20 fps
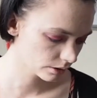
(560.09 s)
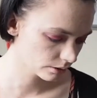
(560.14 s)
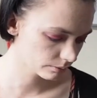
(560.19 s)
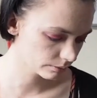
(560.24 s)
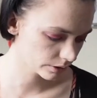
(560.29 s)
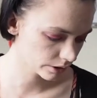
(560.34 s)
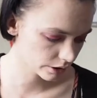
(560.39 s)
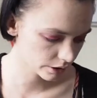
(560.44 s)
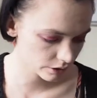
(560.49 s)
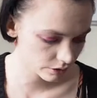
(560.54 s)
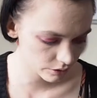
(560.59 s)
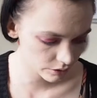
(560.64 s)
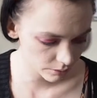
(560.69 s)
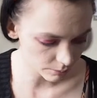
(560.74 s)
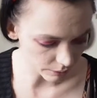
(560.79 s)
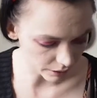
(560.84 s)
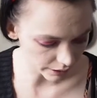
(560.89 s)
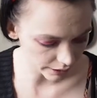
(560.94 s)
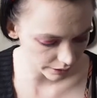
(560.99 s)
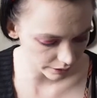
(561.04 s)
I'm going to use
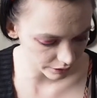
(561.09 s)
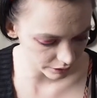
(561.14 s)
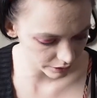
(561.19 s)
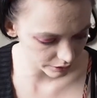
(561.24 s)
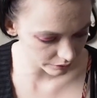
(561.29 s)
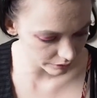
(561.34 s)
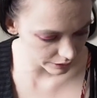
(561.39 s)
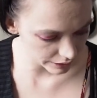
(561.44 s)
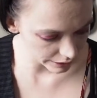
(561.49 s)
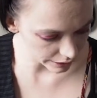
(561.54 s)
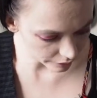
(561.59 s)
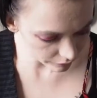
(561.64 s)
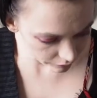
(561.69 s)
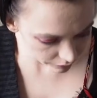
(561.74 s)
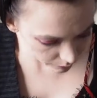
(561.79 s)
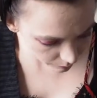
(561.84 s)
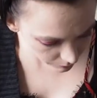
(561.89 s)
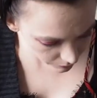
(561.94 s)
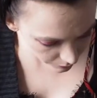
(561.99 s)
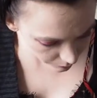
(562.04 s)
my, I don't really have
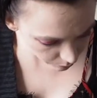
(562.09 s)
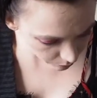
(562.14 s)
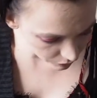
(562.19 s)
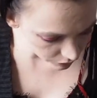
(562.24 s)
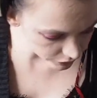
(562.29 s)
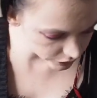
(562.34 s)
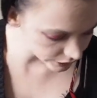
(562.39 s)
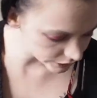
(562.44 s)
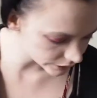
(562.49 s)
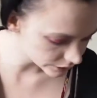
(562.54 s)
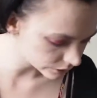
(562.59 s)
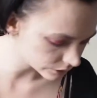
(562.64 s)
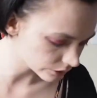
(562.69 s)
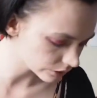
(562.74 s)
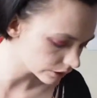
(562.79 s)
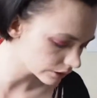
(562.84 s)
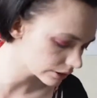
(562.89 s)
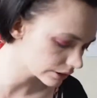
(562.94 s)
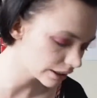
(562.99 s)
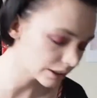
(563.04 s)
that many brushes, so
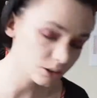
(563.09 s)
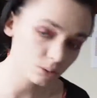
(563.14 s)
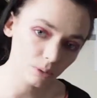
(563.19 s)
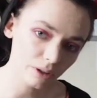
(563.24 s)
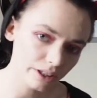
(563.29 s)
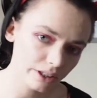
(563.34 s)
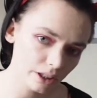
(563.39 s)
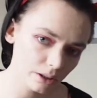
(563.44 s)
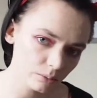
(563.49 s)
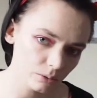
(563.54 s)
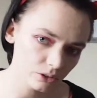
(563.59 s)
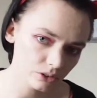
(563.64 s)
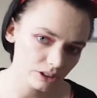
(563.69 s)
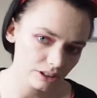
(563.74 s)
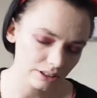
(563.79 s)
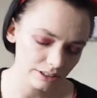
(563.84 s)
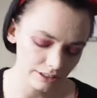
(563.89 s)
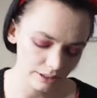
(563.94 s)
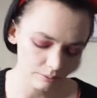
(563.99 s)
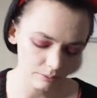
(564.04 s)
that's why I keep using
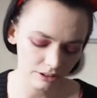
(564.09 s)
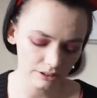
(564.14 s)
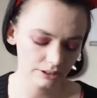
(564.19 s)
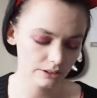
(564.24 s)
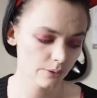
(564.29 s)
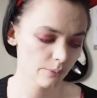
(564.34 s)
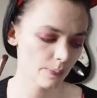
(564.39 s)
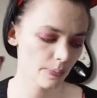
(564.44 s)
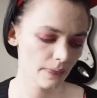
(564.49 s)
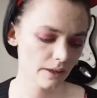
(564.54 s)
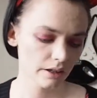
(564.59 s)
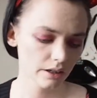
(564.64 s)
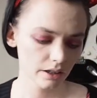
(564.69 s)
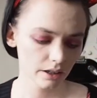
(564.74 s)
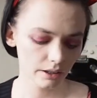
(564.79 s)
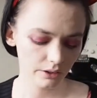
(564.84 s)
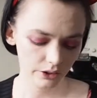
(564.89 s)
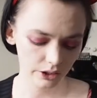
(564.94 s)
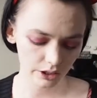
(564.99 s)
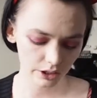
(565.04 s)
the same ones.
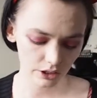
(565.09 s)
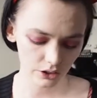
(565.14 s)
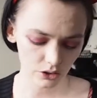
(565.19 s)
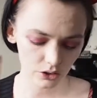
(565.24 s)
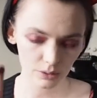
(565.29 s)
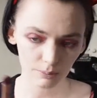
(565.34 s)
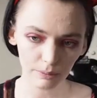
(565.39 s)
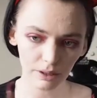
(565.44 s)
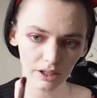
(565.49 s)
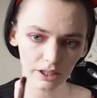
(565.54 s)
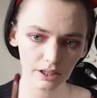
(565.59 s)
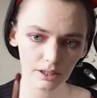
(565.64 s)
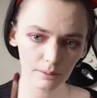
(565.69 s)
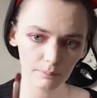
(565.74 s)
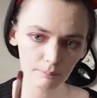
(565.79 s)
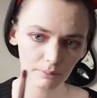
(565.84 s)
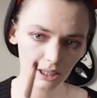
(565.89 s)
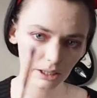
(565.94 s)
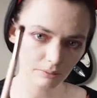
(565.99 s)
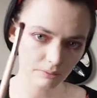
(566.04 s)
I'm going to use my
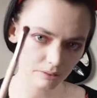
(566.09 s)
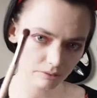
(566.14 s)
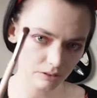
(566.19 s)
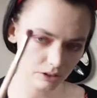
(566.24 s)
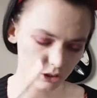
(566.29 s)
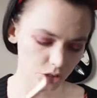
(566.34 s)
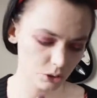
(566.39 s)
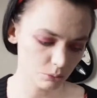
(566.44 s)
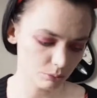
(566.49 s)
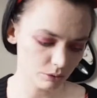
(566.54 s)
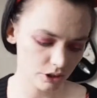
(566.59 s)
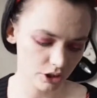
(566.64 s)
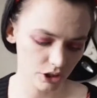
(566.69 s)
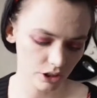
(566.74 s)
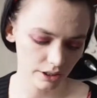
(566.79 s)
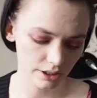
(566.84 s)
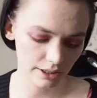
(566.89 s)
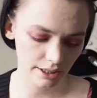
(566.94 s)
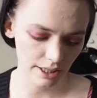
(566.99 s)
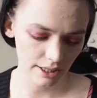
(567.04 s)
Makeup Revolution brush
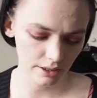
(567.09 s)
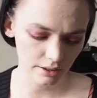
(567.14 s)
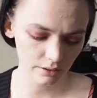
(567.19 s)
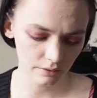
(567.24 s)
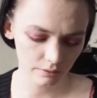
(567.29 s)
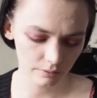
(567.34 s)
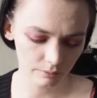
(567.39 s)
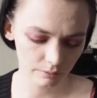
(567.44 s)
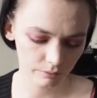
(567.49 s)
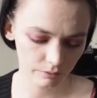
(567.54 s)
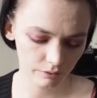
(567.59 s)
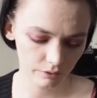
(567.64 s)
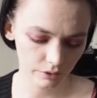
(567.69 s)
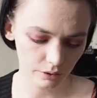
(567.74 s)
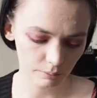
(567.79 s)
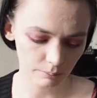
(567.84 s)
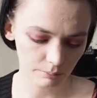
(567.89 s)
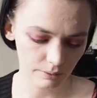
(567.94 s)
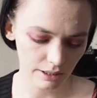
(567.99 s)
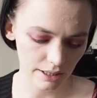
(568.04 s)
again for
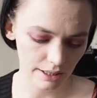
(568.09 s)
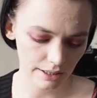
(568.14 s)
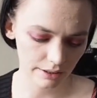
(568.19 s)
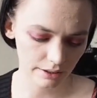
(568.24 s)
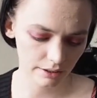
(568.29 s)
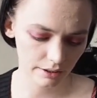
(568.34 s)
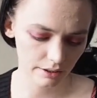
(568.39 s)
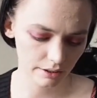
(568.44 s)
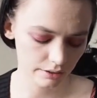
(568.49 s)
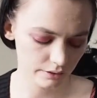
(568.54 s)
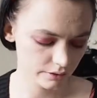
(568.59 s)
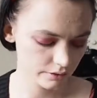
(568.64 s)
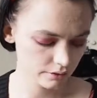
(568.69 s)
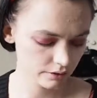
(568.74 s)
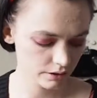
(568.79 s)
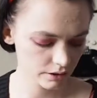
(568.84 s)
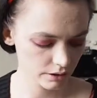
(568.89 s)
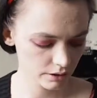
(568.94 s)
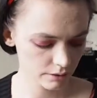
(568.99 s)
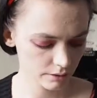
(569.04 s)
the black.
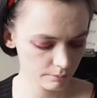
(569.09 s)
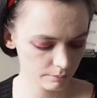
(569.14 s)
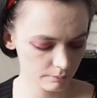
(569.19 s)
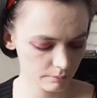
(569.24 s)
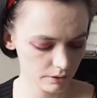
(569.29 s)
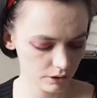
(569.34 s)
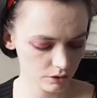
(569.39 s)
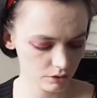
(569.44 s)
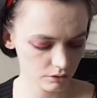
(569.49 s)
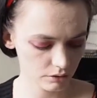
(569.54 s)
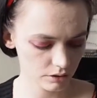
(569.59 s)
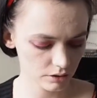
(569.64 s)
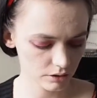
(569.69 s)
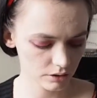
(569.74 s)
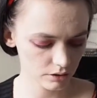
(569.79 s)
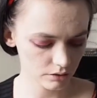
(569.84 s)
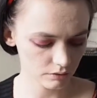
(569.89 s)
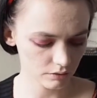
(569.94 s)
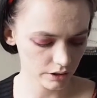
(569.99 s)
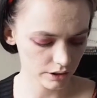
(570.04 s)
Make sure this
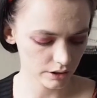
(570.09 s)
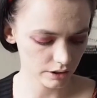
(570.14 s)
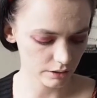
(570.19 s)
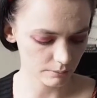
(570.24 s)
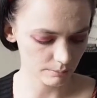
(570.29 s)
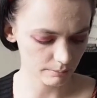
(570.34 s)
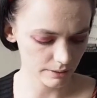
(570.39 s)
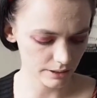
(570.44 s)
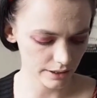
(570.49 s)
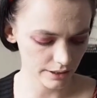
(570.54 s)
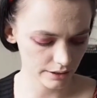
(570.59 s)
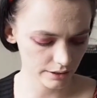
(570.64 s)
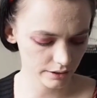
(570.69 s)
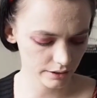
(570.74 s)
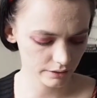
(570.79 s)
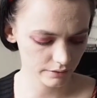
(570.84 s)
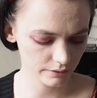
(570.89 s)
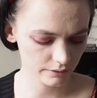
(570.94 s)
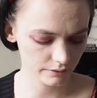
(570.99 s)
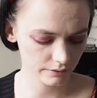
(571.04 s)
is the right kind of black.
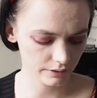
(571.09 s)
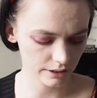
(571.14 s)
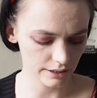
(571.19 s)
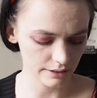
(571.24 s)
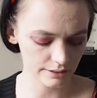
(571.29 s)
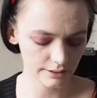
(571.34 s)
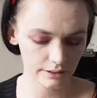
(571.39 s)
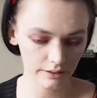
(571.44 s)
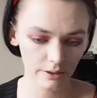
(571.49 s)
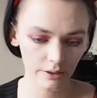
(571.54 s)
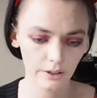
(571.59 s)
Yes.